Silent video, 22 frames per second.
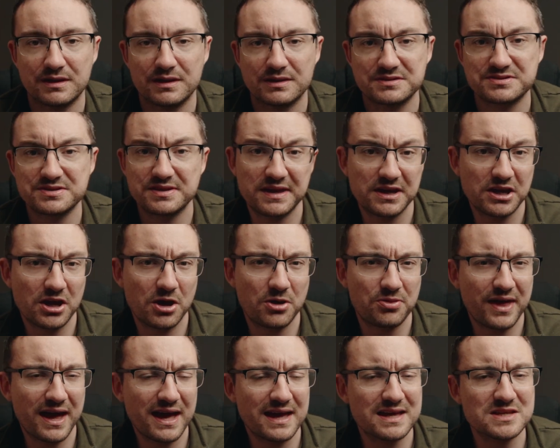So there you go,
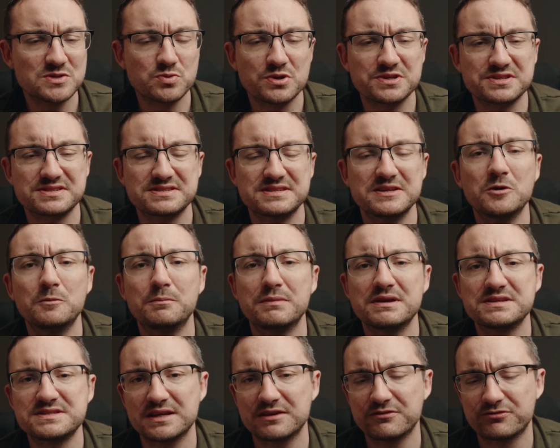that is what's still
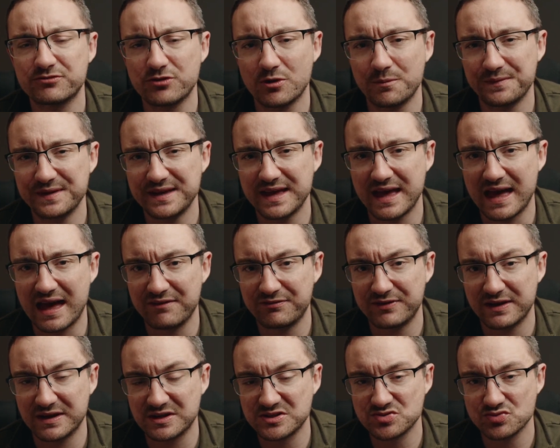missing from the
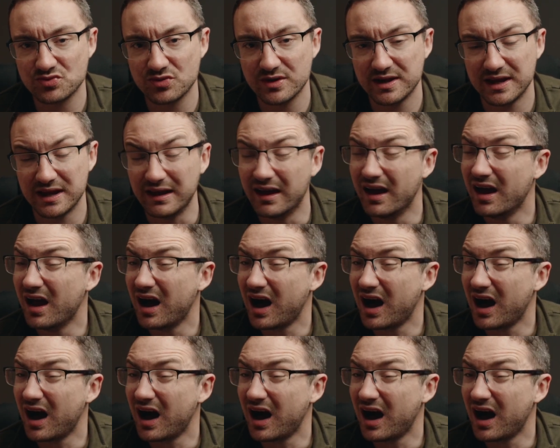FX3.